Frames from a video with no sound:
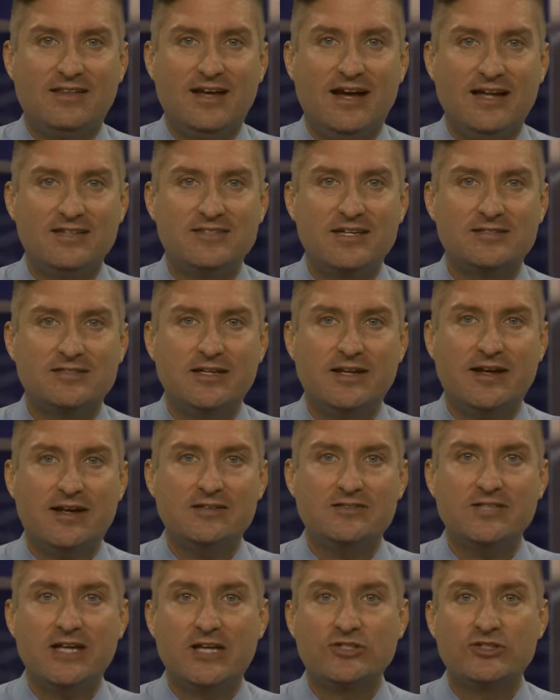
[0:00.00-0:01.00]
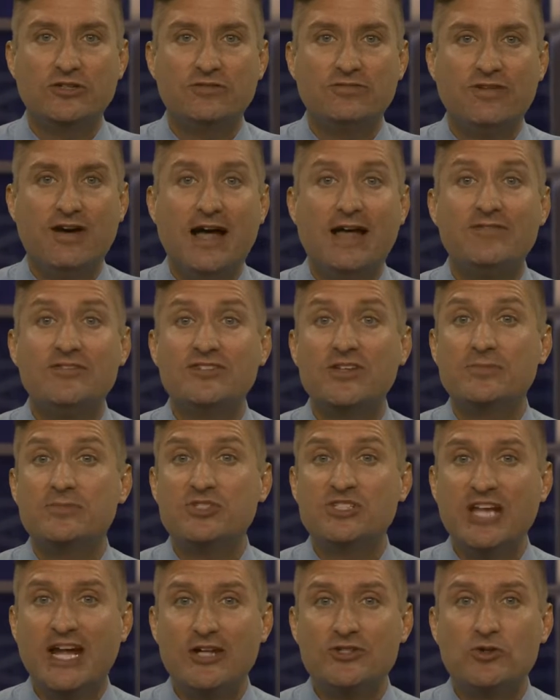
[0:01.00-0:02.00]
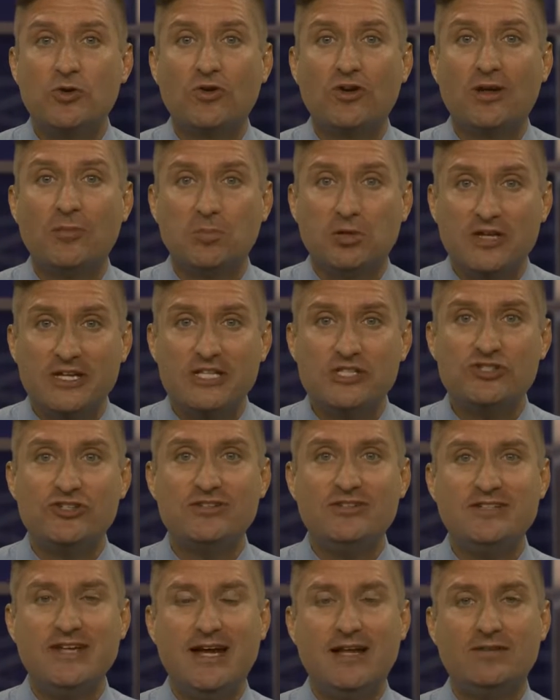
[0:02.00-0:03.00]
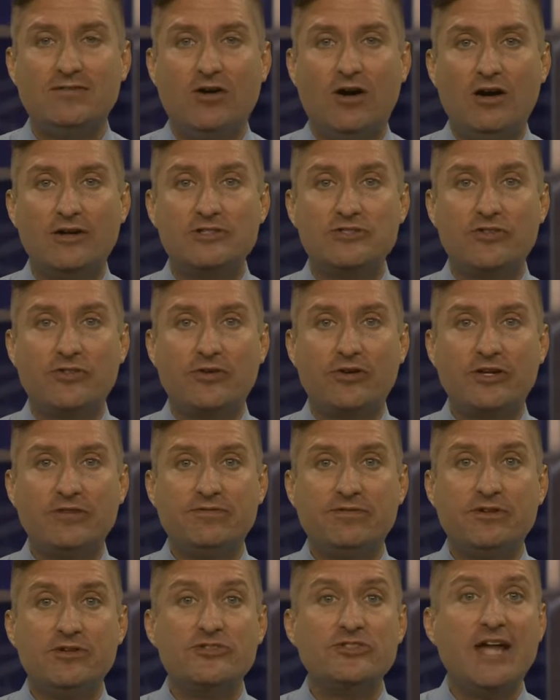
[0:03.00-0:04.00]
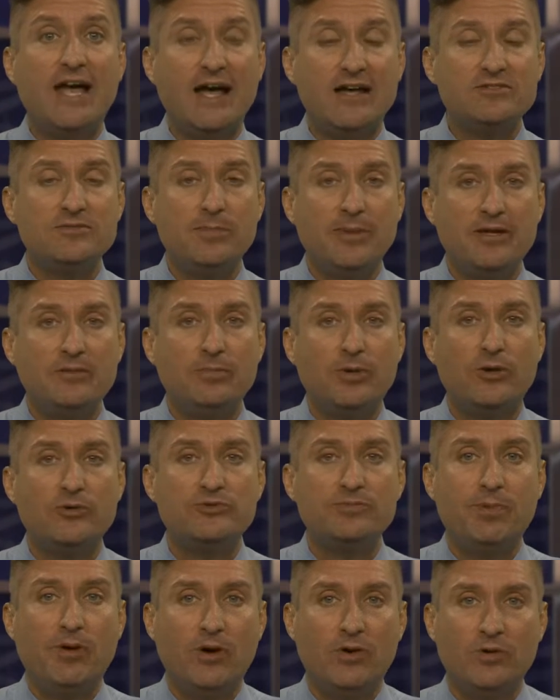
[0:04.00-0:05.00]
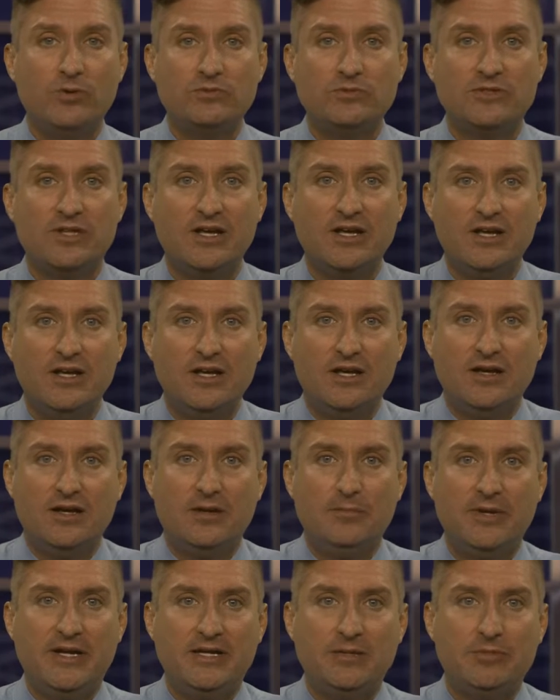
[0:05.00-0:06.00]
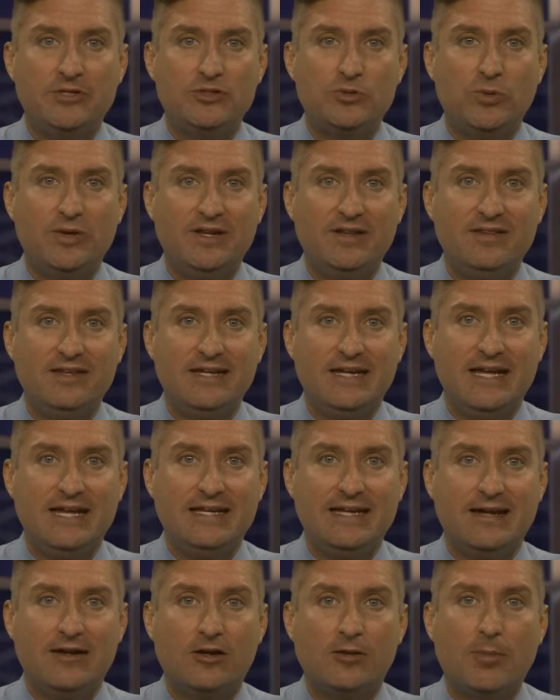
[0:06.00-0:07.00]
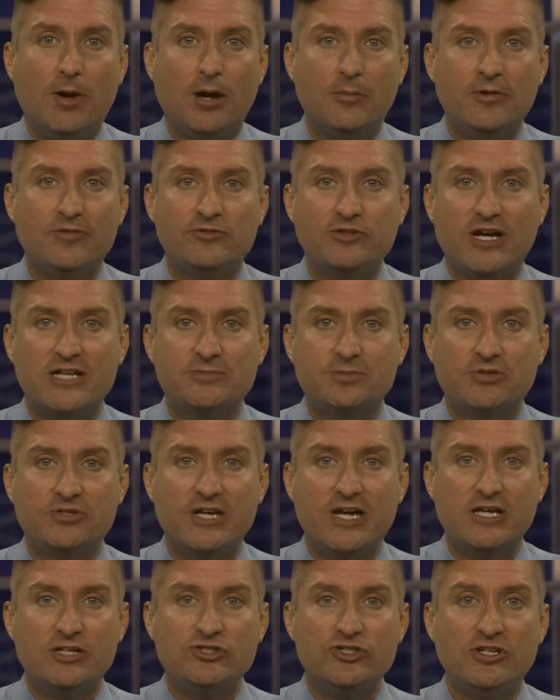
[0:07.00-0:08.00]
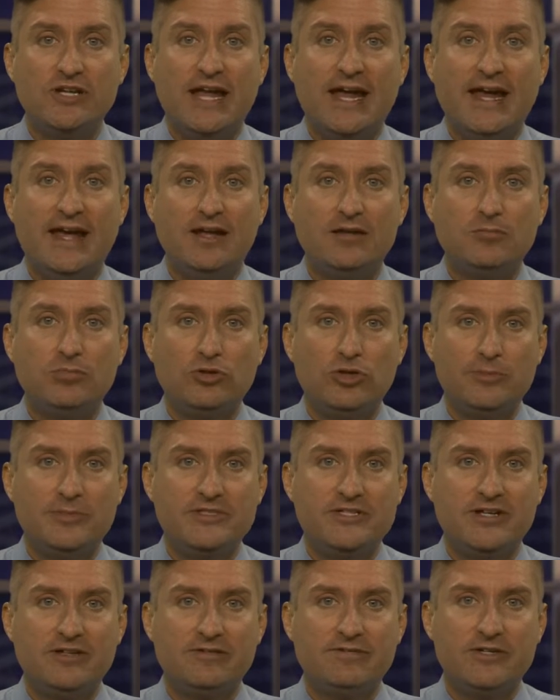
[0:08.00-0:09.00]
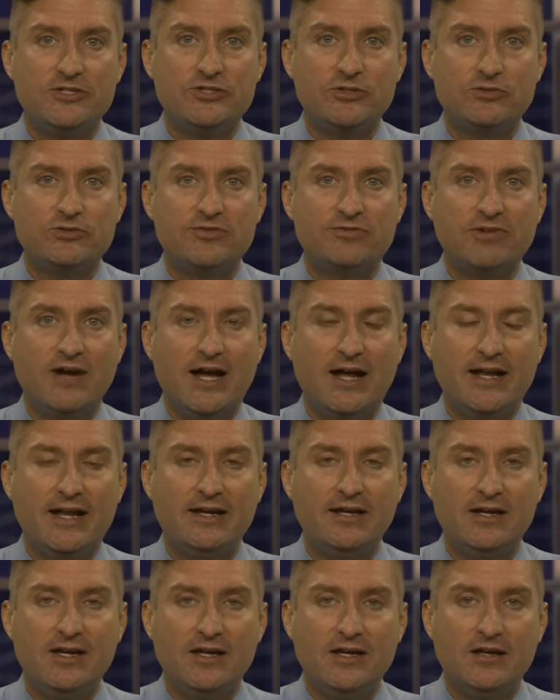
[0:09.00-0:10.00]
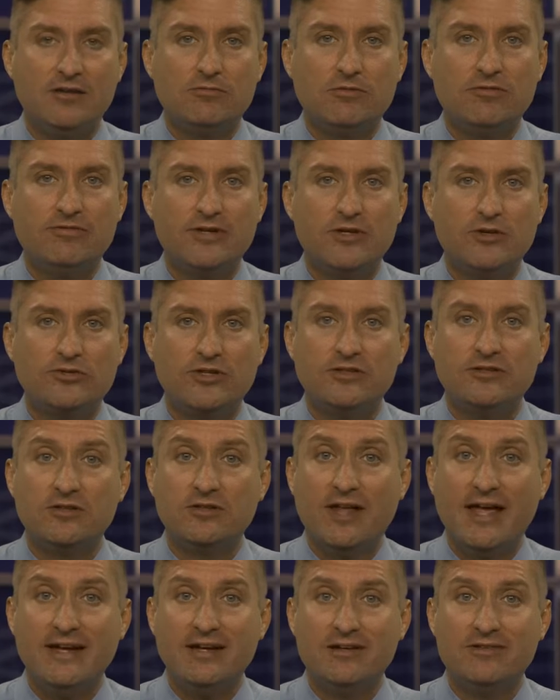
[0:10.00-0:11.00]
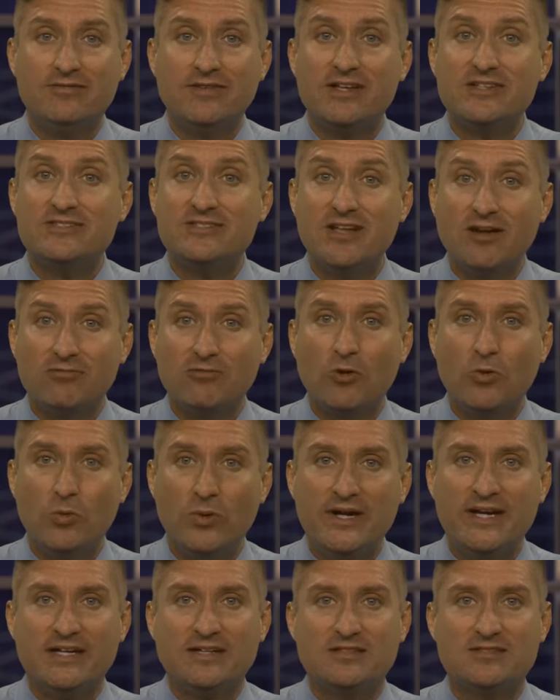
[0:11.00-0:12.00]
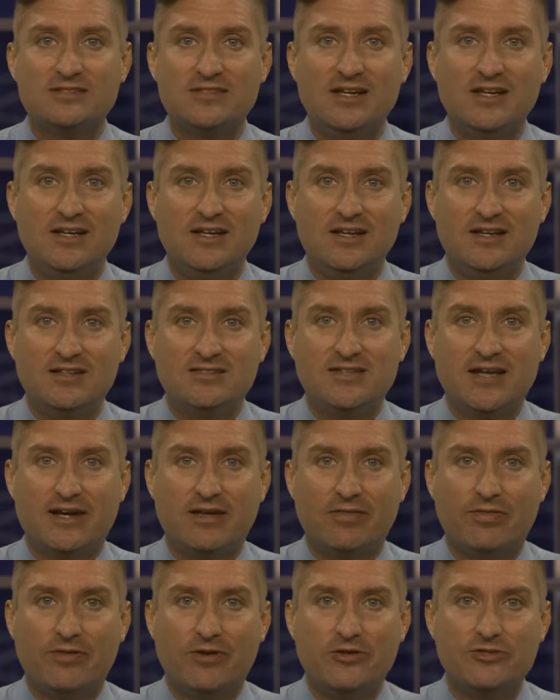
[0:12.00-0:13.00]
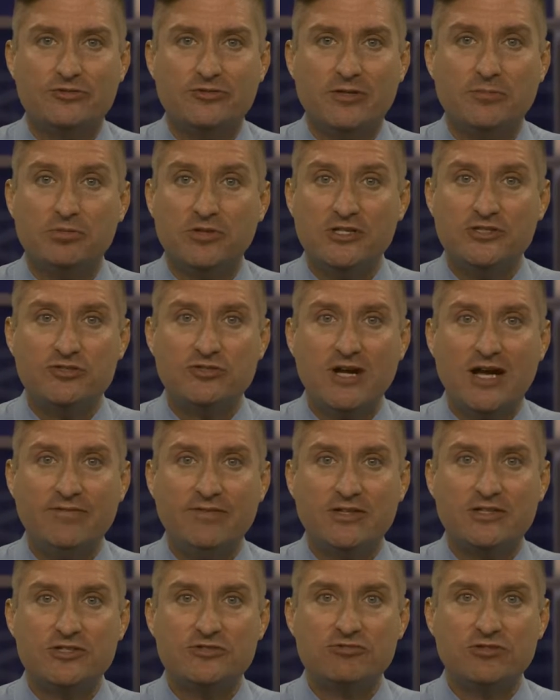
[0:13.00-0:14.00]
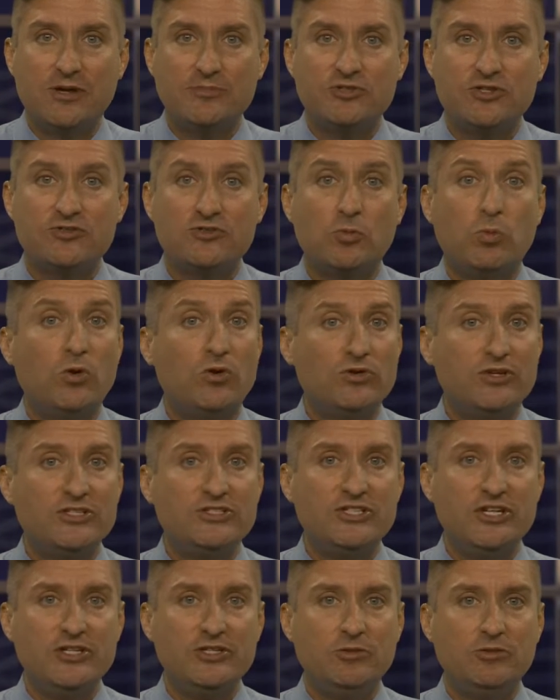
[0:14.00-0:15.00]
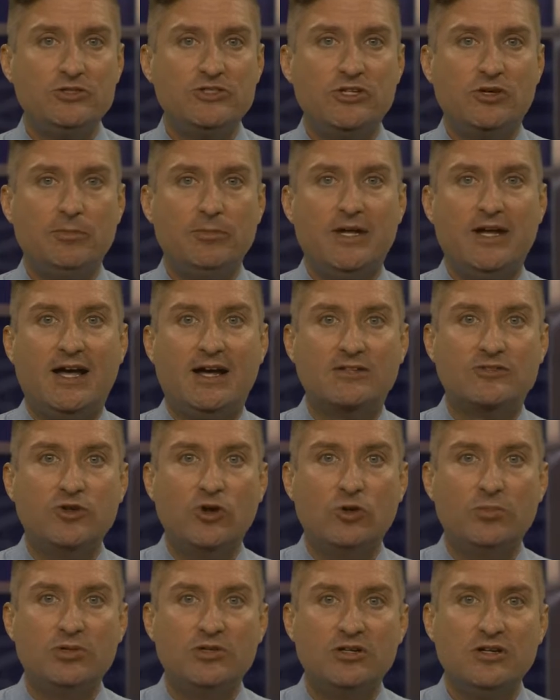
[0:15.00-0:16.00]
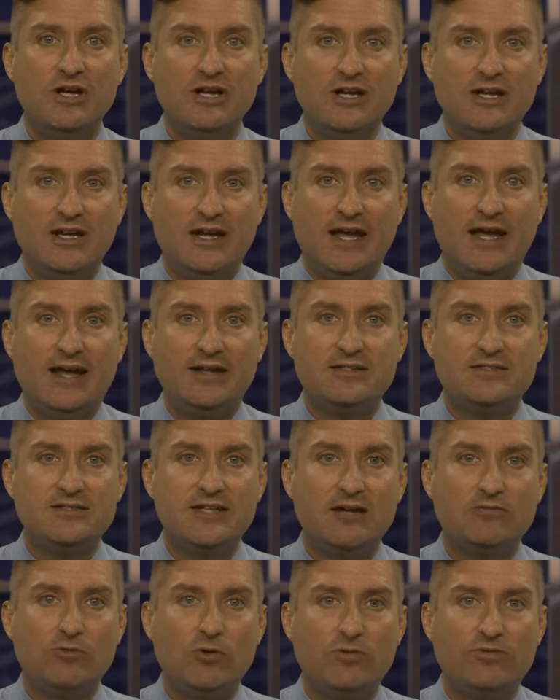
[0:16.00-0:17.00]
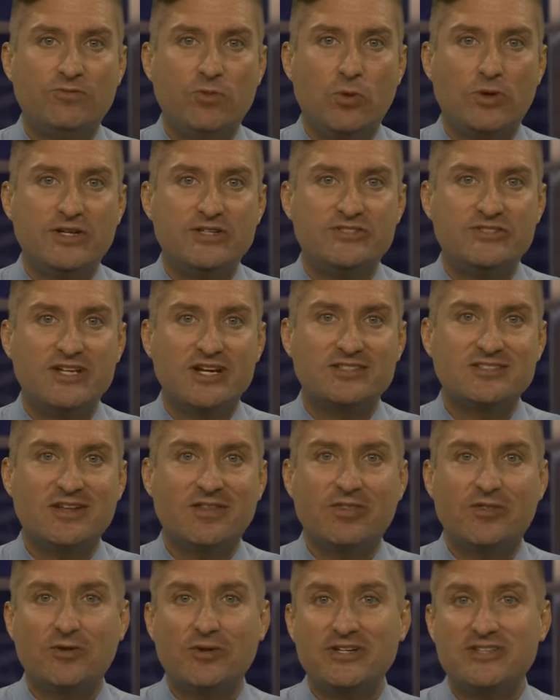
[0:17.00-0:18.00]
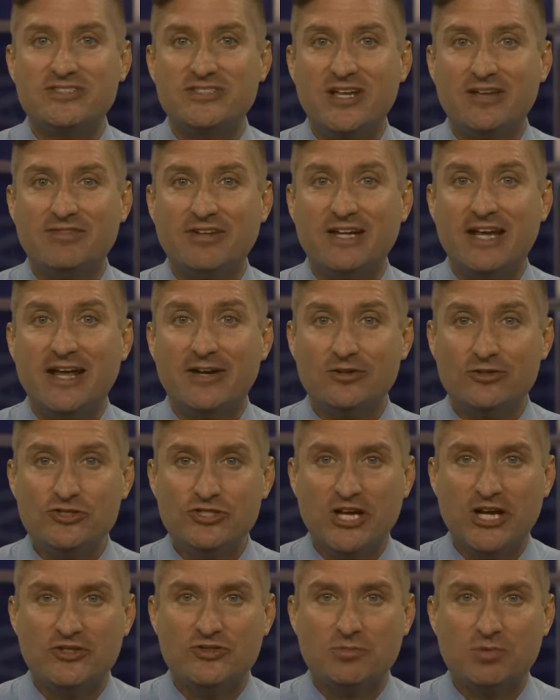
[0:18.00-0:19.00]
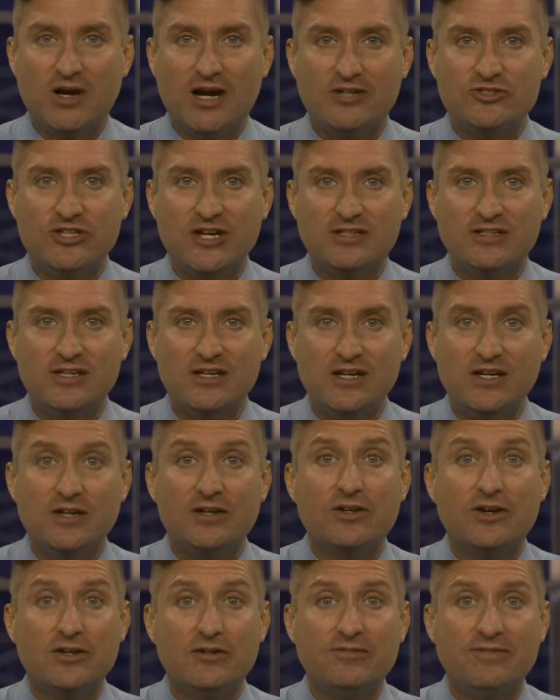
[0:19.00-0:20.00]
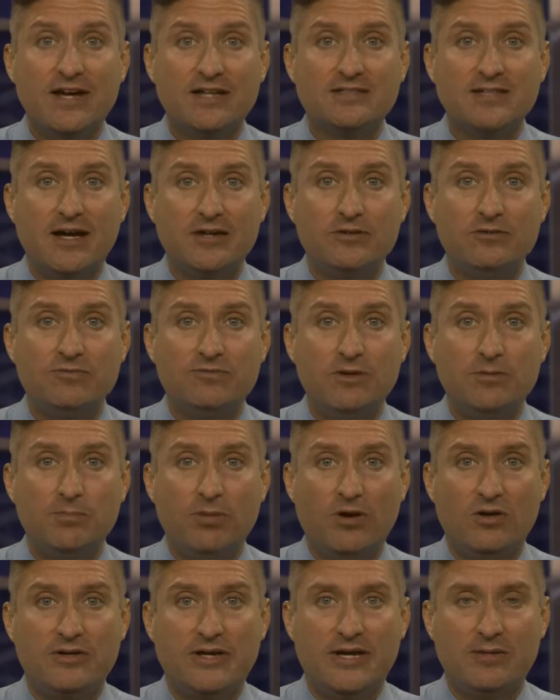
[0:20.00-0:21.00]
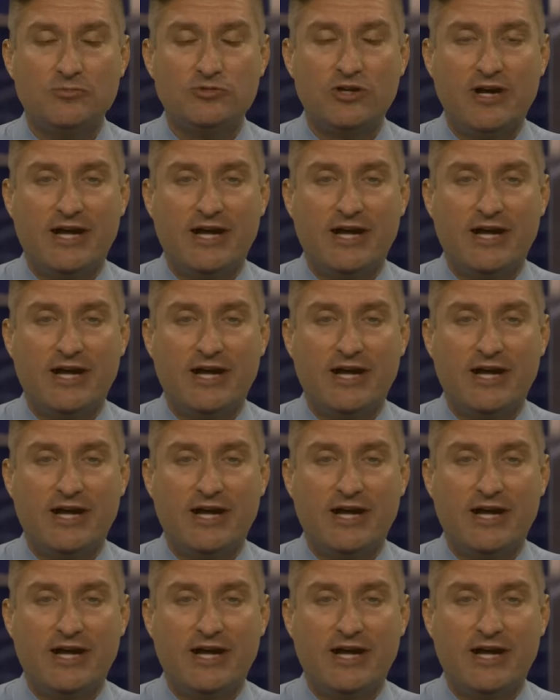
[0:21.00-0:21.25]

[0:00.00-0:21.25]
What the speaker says: The I-69 Section 5 substantial completion date of August 31st has been postponed. A meeting between the Indiana Department of Transportation and Bloomington officials Friday revealed a delay of several weeks. 2nd and 3rd Street bridge traffic disruptions will continue until mid-October, and a State Road 46 and 37 interchange project could affect IU football game